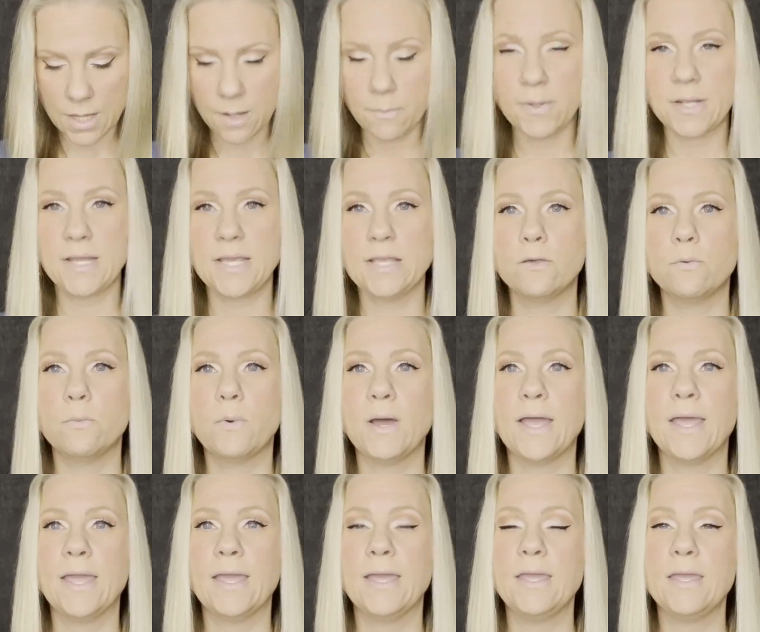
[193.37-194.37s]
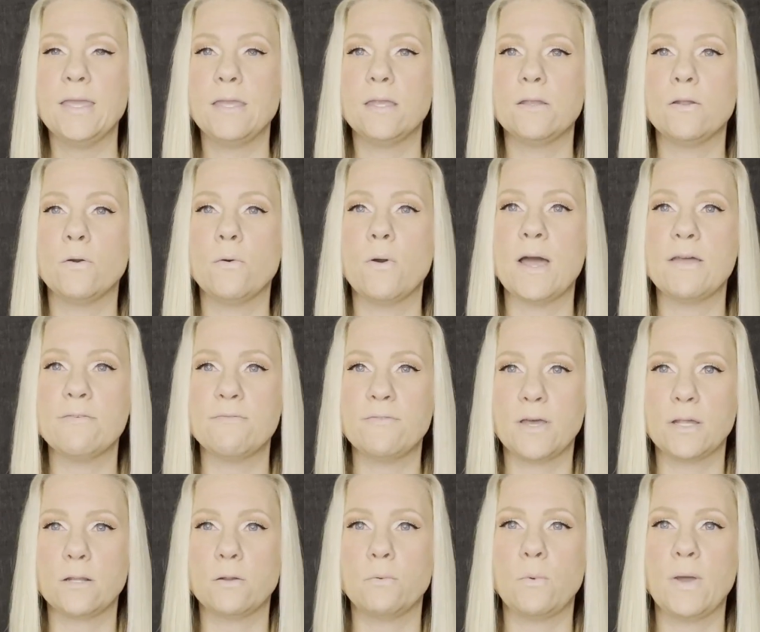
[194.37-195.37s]
But either way, I
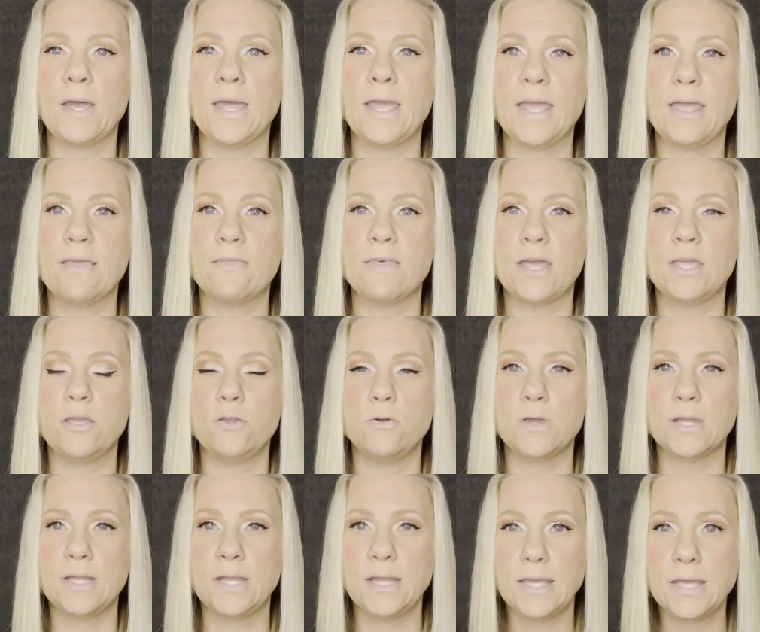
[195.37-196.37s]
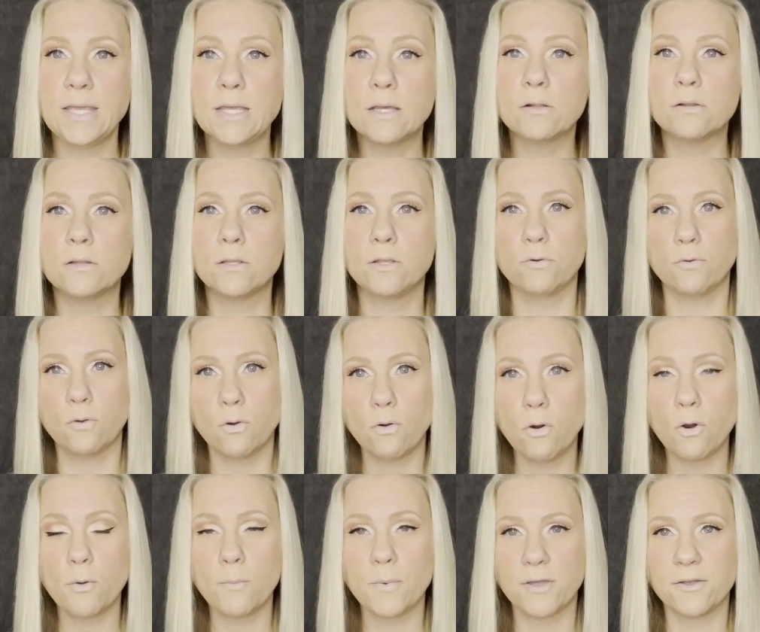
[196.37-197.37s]
found a way that you can heal your
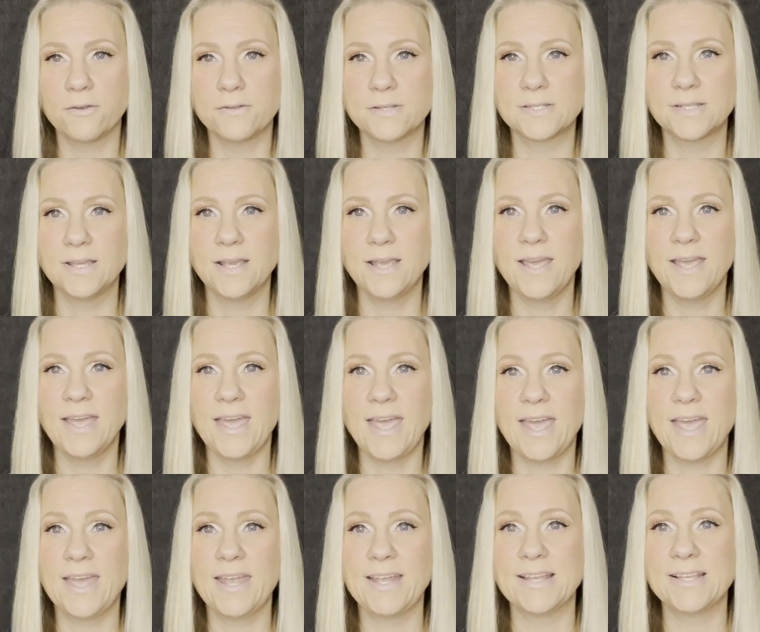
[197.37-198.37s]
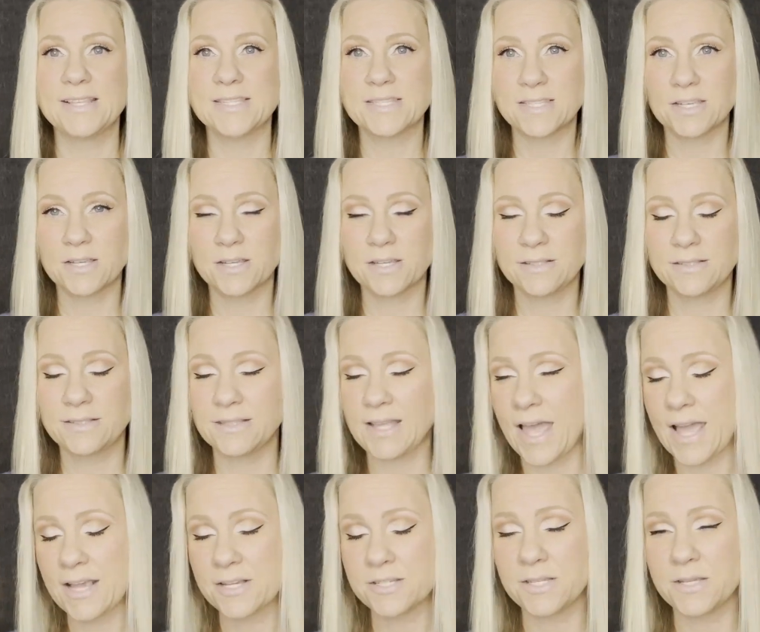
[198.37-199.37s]
hormones, and it's
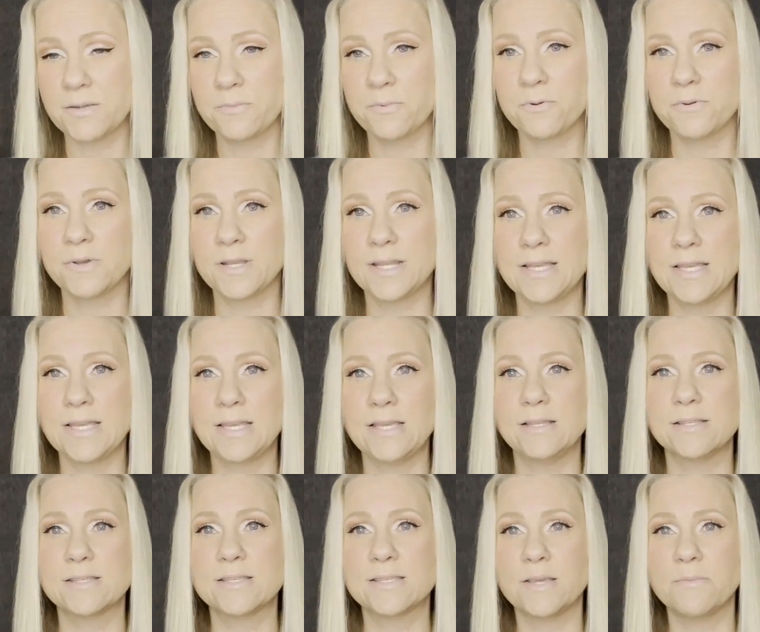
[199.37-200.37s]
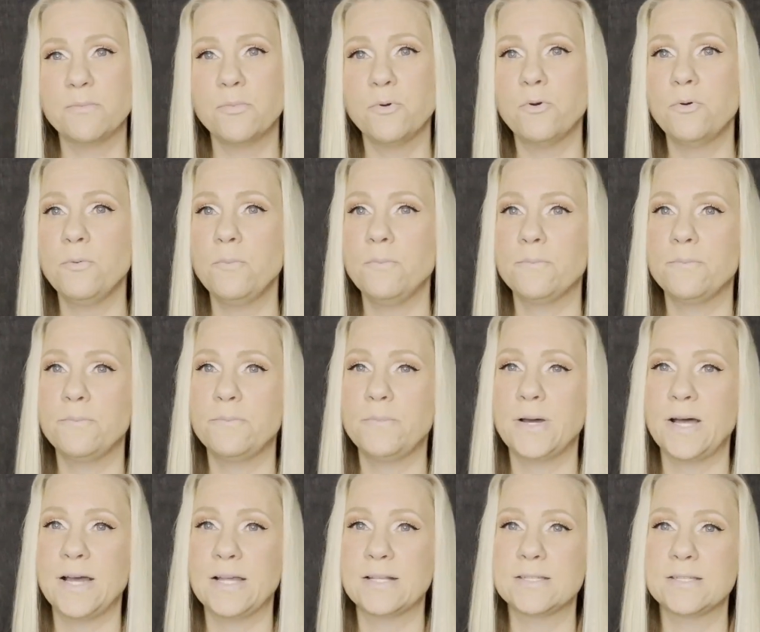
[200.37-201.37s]
actually pretty simple,
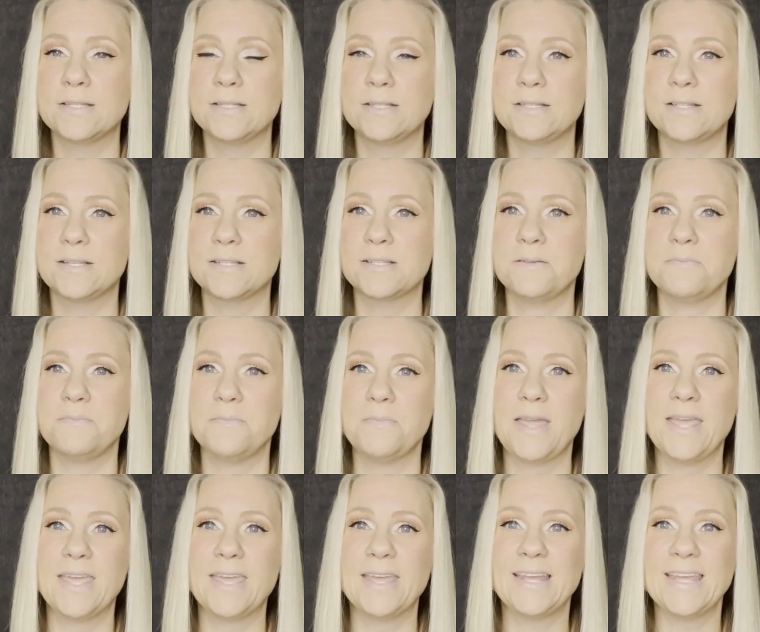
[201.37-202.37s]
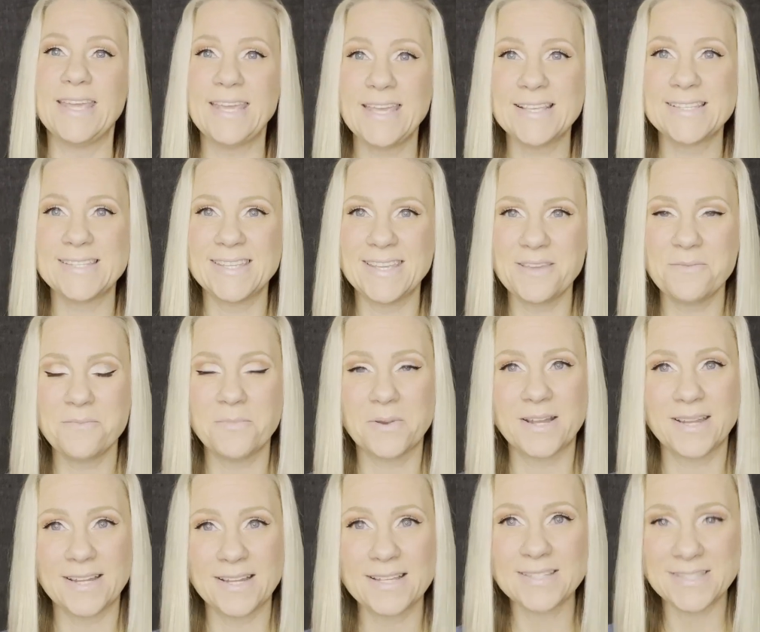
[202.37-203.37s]
but doesn't make it easy, but
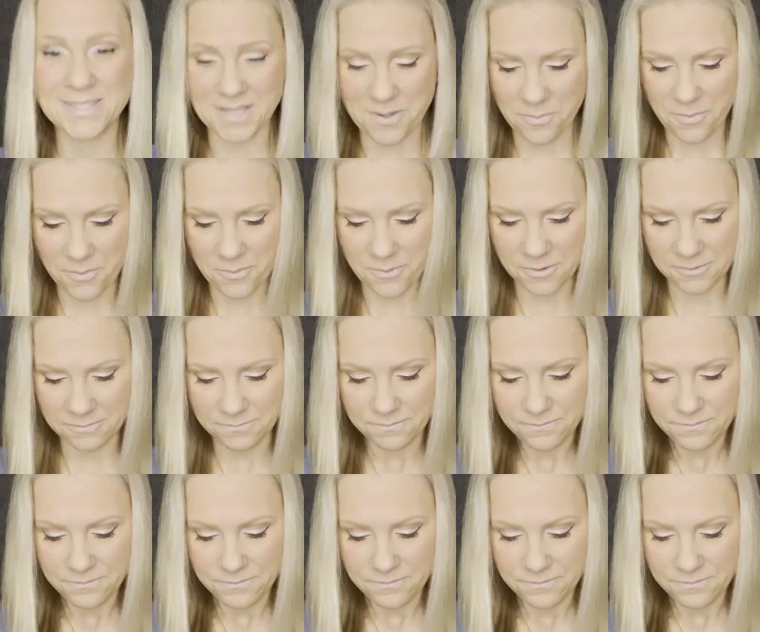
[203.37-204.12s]
it is simple.